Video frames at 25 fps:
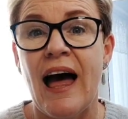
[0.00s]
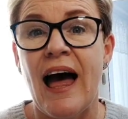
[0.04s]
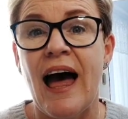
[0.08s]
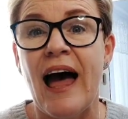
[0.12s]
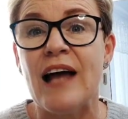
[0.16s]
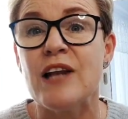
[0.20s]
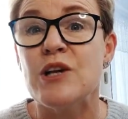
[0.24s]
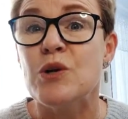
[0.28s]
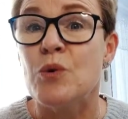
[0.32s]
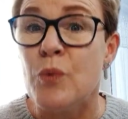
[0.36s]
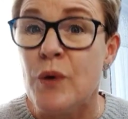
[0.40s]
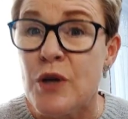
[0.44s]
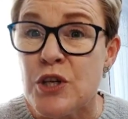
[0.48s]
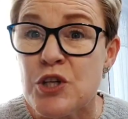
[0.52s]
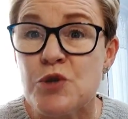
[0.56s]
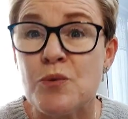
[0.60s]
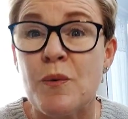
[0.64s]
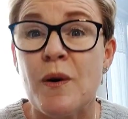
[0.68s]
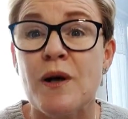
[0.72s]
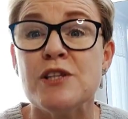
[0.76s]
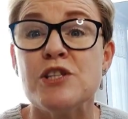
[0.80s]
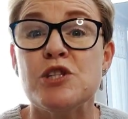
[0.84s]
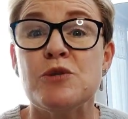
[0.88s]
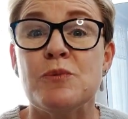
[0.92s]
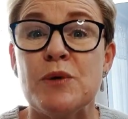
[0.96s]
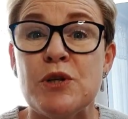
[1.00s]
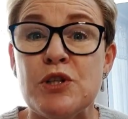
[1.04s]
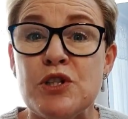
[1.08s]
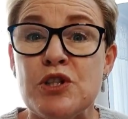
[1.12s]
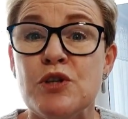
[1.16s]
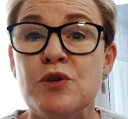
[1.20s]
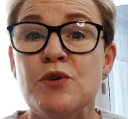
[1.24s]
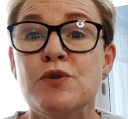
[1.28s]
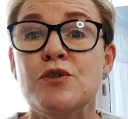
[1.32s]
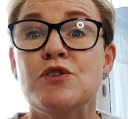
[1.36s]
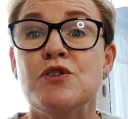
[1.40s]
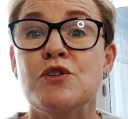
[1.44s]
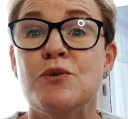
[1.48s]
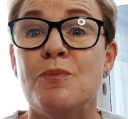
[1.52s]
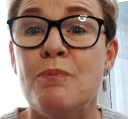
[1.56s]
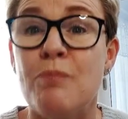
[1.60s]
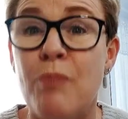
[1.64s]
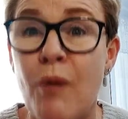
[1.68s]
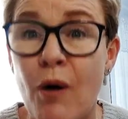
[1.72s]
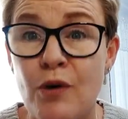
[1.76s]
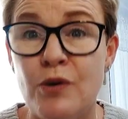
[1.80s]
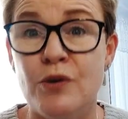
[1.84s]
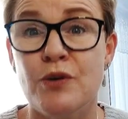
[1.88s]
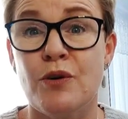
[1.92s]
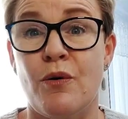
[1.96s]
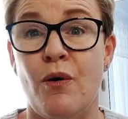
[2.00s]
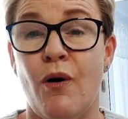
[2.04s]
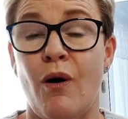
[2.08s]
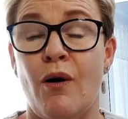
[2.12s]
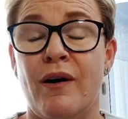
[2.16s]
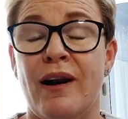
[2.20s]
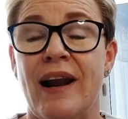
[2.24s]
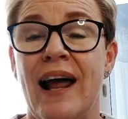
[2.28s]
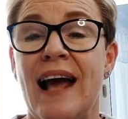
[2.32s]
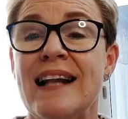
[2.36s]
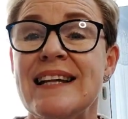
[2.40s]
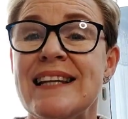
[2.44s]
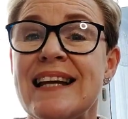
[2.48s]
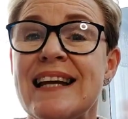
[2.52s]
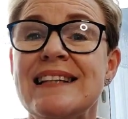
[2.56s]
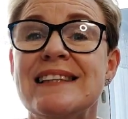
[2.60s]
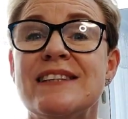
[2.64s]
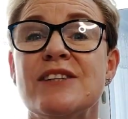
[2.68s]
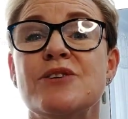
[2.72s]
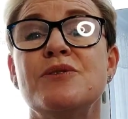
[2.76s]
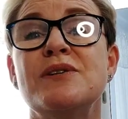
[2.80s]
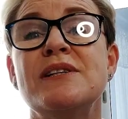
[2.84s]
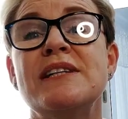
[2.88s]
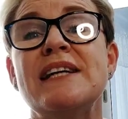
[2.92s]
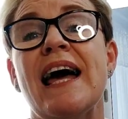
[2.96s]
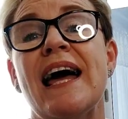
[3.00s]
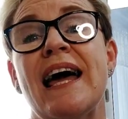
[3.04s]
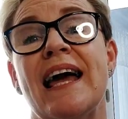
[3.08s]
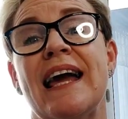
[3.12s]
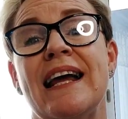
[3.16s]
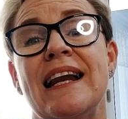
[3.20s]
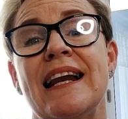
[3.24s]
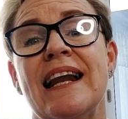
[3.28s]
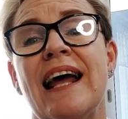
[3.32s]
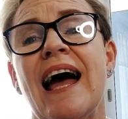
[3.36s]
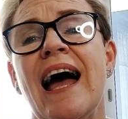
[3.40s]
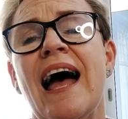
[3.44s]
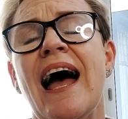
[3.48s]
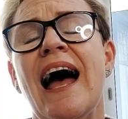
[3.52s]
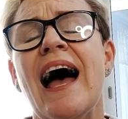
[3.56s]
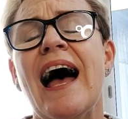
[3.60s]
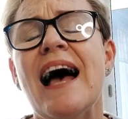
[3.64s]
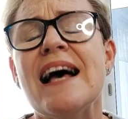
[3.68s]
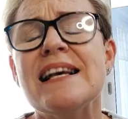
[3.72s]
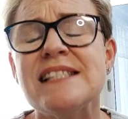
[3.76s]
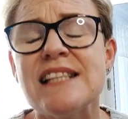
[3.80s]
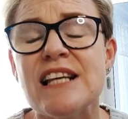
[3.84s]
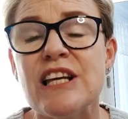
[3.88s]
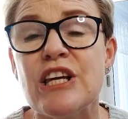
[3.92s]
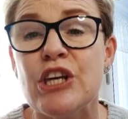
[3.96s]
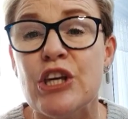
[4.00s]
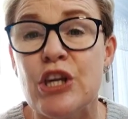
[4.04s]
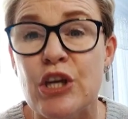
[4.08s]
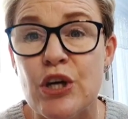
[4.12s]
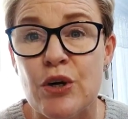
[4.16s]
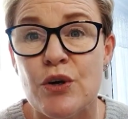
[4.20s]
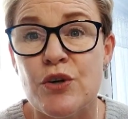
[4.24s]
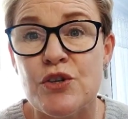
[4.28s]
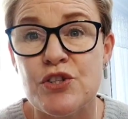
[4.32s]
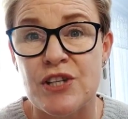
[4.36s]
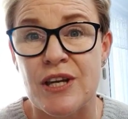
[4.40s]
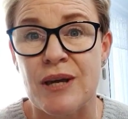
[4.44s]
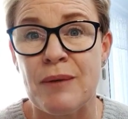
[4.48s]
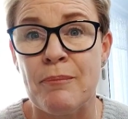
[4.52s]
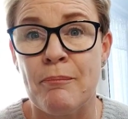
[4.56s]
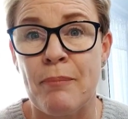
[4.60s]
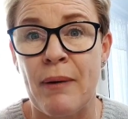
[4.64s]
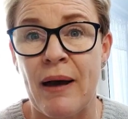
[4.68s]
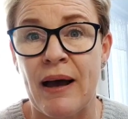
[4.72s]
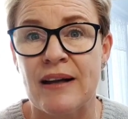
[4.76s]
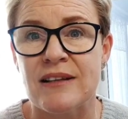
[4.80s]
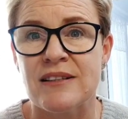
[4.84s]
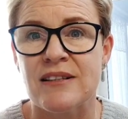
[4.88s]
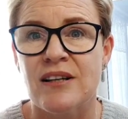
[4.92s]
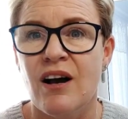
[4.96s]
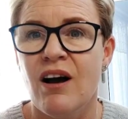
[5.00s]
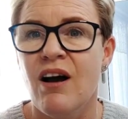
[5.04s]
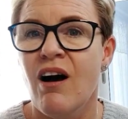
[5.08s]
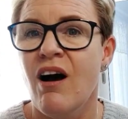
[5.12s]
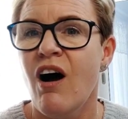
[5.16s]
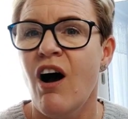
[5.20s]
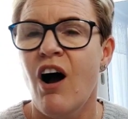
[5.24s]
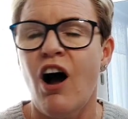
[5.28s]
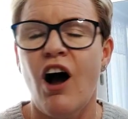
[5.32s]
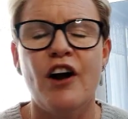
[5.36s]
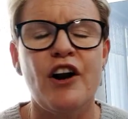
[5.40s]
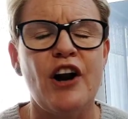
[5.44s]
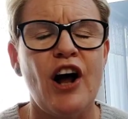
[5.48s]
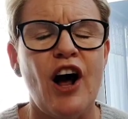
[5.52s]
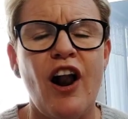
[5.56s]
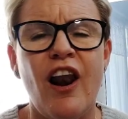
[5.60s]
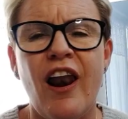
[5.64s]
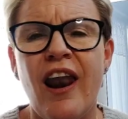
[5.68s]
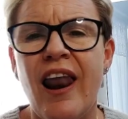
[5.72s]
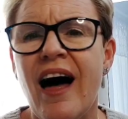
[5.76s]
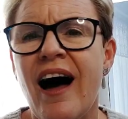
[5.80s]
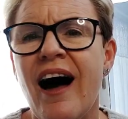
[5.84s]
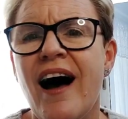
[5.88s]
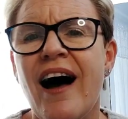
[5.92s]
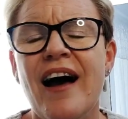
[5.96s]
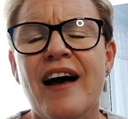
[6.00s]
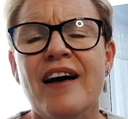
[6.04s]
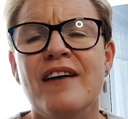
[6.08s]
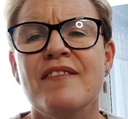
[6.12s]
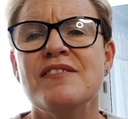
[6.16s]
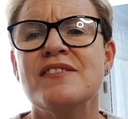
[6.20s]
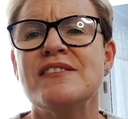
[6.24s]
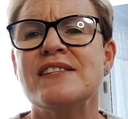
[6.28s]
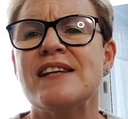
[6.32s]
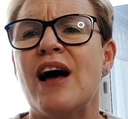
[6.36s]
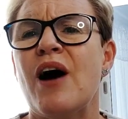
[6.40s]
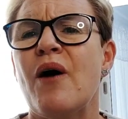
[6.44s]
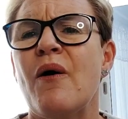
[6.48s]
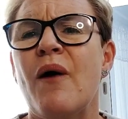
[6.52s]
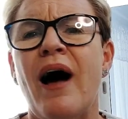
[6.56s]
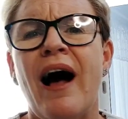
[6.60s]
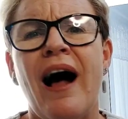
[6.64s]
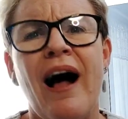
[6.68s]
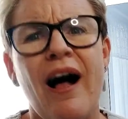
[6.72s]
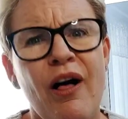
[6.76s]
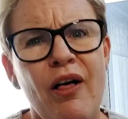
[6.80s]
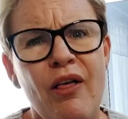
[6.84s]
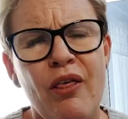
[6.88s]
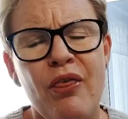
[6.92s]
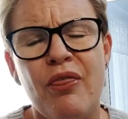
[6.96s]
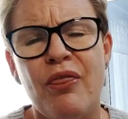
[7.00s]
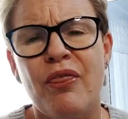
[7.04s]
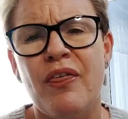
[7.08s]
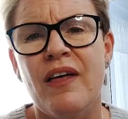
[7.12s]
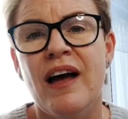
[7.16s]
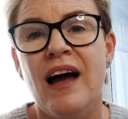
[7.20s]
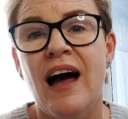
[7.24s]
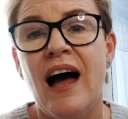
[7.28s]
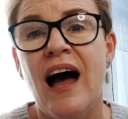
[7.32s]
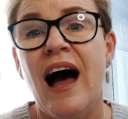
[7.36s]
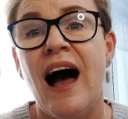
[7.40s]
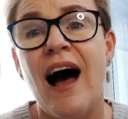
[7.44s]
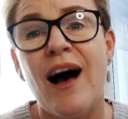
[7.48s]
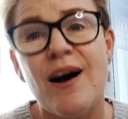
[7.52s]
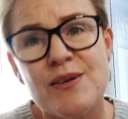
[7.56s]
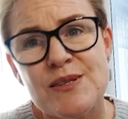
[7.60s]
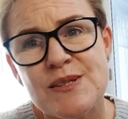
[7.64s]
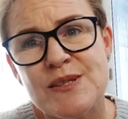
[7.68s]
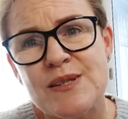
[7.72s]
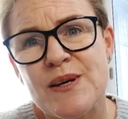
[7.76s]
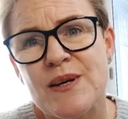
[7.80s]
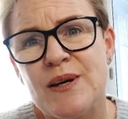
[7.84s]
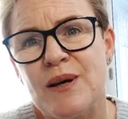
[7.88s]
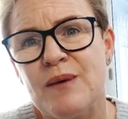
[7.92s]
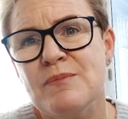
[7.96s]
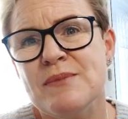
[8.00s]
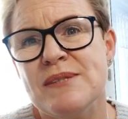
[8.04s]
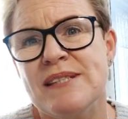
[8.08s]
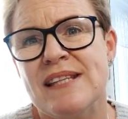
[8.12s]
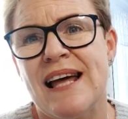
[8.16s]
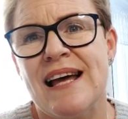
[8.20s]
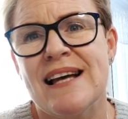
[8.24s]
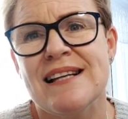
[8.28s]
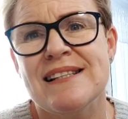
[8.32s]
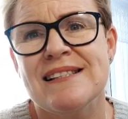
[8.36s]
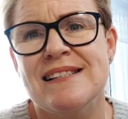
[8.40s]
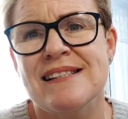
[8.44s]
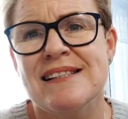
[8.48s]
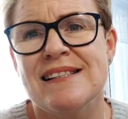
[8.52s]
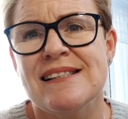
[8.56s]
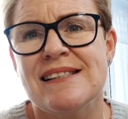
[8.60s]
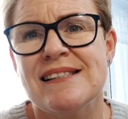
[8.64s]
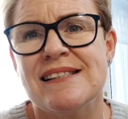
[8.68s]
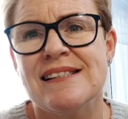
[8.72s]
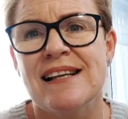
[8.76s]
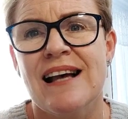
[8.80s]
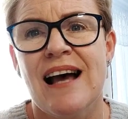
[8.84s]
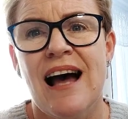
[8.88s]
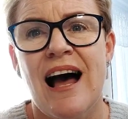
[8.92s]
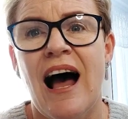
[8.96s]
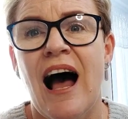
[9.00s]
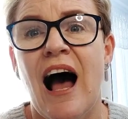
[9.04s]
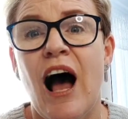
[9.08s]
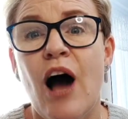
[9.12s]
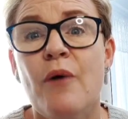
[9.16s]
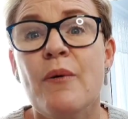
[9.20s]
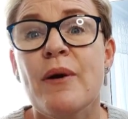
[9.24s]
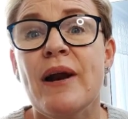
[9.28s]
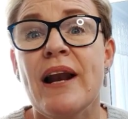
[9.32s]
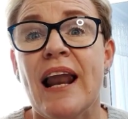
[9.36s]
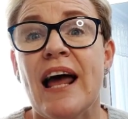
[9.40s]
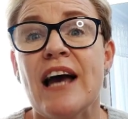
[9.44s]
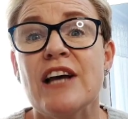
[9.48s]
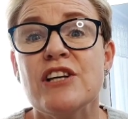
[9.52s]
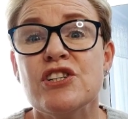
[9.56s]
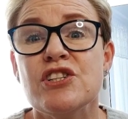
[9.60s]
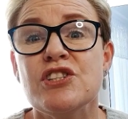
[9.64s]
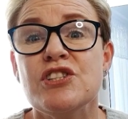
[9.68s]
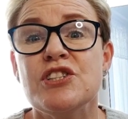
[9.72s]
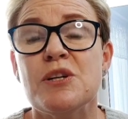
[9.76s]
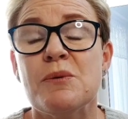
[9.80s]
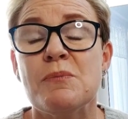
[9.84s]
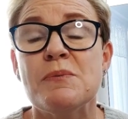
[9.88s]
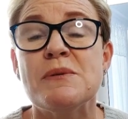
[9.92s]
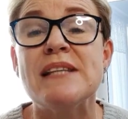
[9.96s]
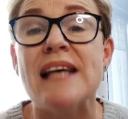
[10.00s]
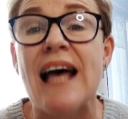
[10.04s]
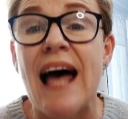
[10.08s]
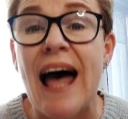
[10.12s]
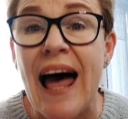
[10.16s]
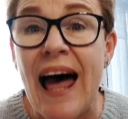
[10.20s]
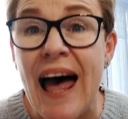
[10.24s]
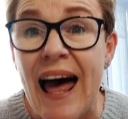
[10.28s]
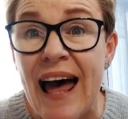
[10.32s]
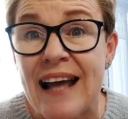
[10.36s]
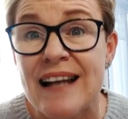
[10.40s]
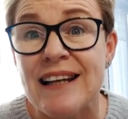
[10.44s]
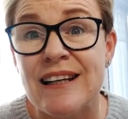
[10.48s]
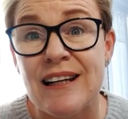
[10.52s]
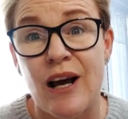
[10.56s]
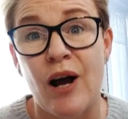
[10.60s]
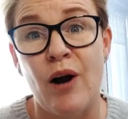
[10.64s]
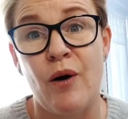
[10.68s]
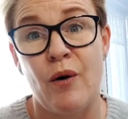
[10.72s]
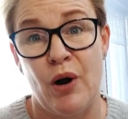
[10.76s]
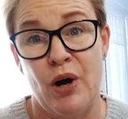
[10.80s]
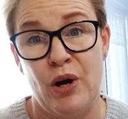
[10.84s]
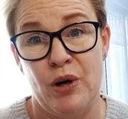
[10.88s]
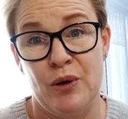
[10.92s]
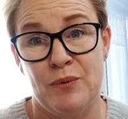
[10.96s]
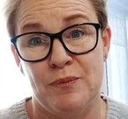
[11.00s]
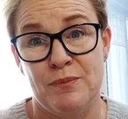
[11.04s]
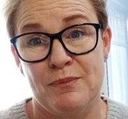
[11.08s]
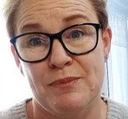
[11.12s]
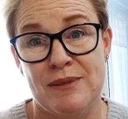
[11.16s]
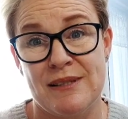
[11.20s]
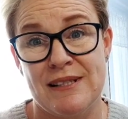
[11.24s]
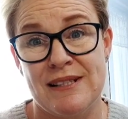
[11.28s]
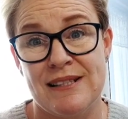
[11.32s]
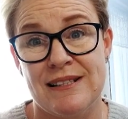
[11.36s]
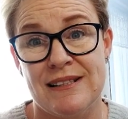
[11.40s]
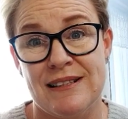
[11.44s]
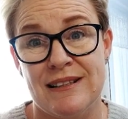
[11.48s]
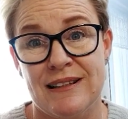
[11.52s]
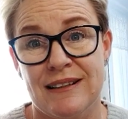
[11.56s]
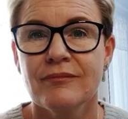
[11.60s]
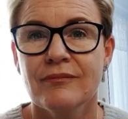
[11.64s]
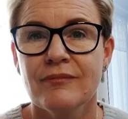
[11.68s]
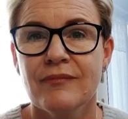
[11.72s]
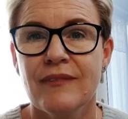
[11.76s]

And which ones we choose to ponder on and entertain has a huge impact on our lives, our health, our circumstances, our relationships, and our homes.